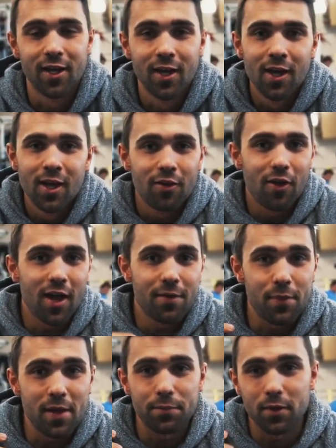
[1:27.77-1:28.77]
A lot
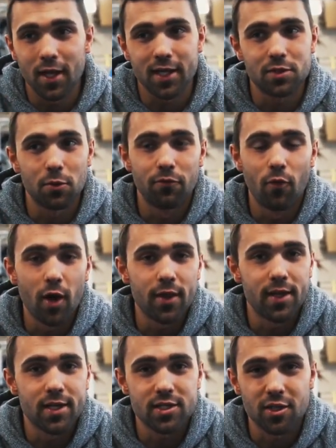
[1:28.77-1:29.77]
of people like to avoid
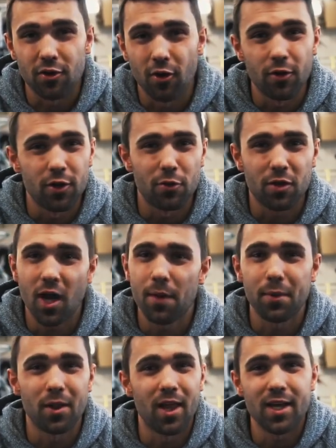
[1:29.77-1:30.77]
this, so they only do a
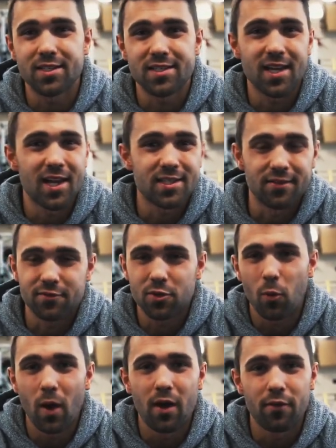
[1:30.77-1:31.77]
couple light sets of
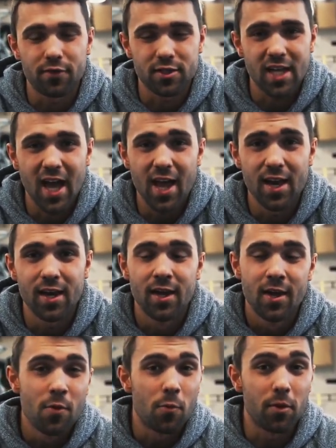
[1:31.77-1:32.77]
12 or 10.
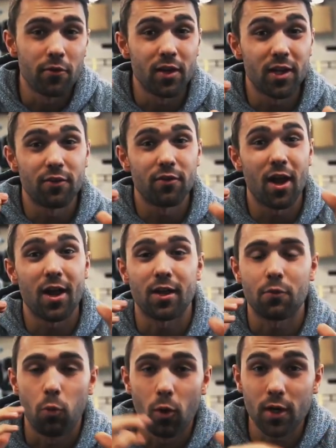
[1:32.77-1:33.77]
We really like
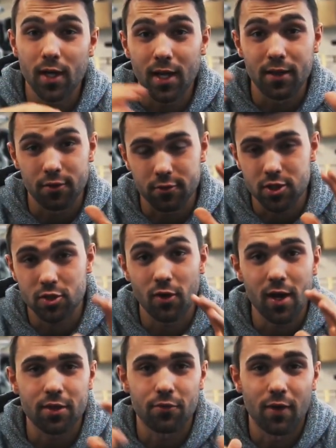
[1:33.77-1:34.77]
working in those
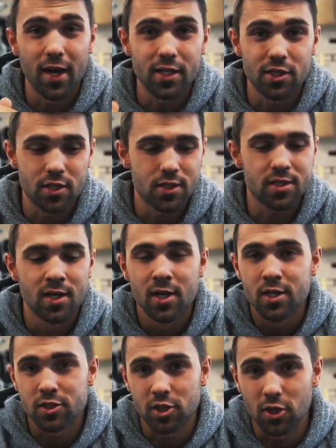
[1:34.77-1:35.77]
strength
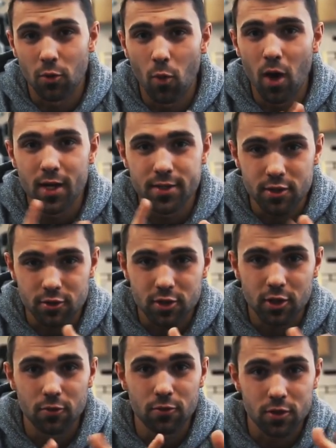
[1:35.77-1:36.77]
ranges. So your ones, your
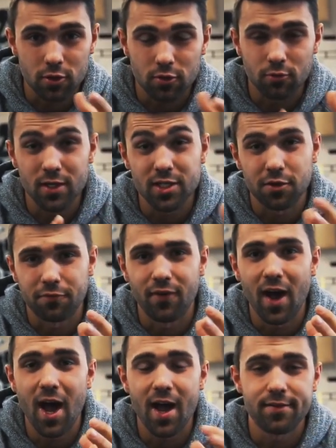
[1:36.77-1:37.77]
twos, your threes, your
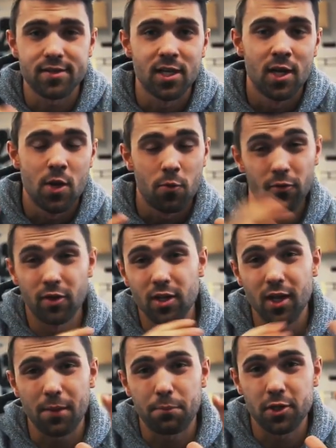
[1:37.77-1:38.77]
fives, really
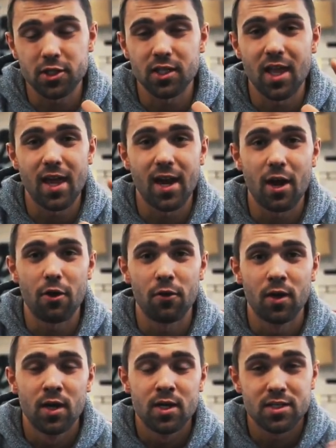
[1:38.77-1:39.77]
like pushing that out.
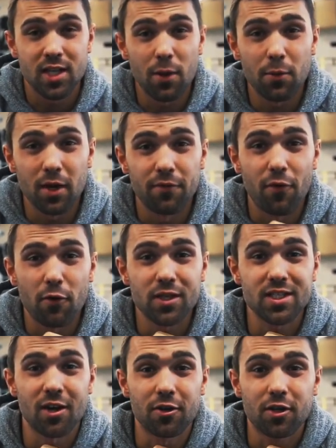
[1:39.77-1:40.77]
Today we're gonna
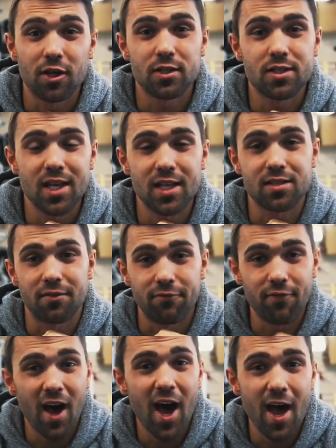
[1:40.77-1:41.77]
focus on good sets of
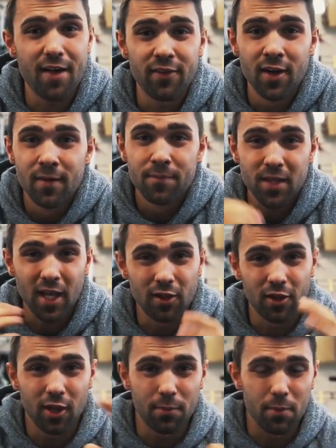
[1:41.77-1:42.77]
five, get a
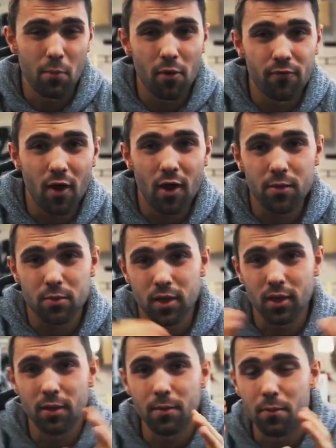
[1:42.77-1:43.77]
little bit more volume with a
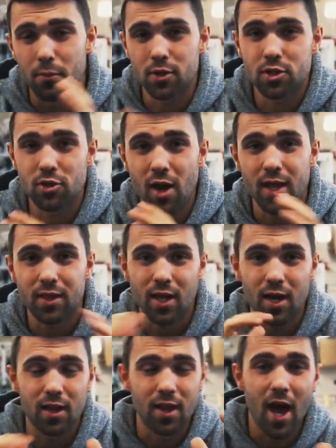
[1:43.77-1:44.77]
little bit more strength,
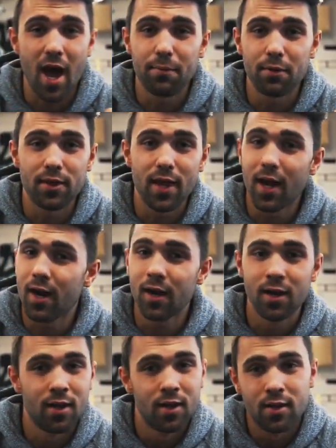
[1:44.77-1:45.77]
kind of the hybrid there.
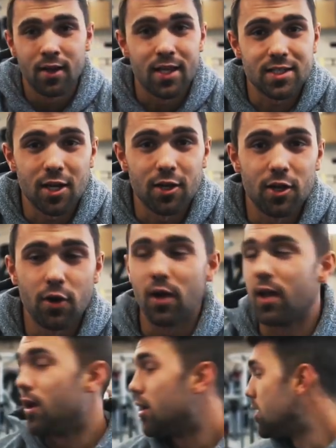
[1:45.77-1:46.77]
That's how you do it.